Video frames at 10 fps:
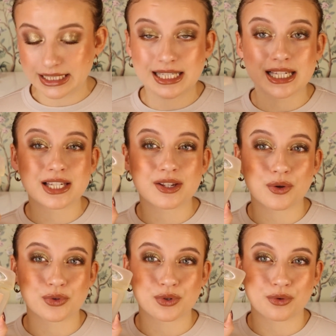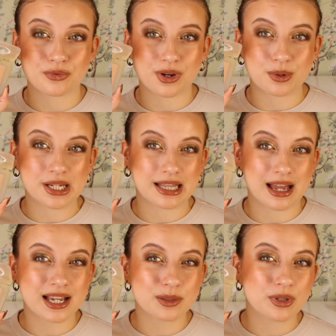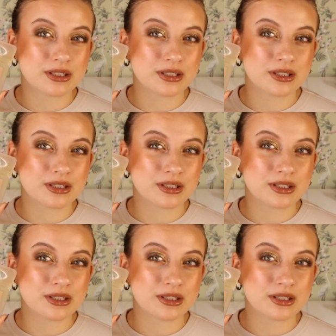This is also very light,